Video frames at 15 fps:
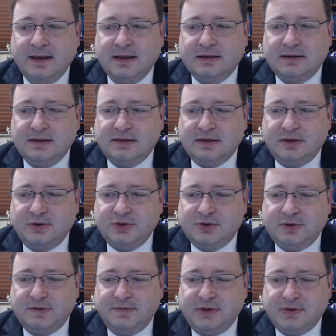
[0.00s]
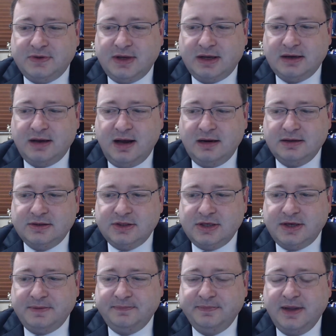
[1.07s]
disclosure of new
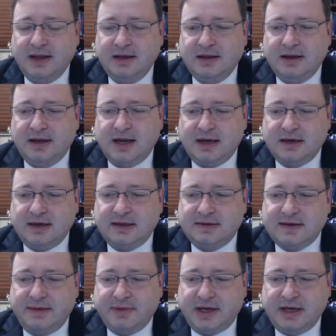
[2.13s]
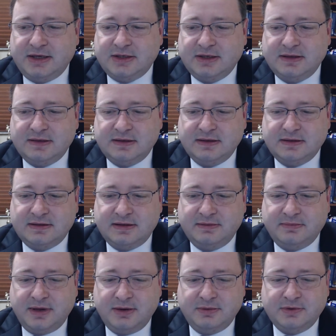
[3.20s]
technology, it had an examination
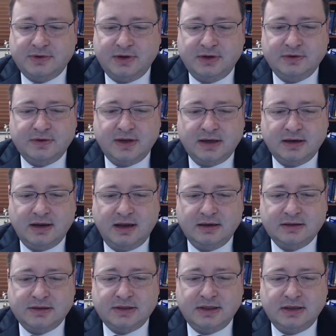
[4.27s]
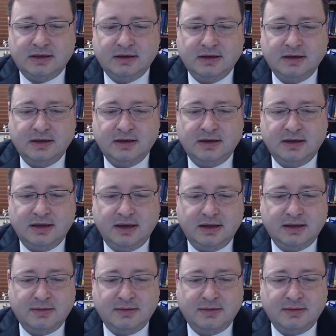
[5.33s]
system, and it was a new technology in the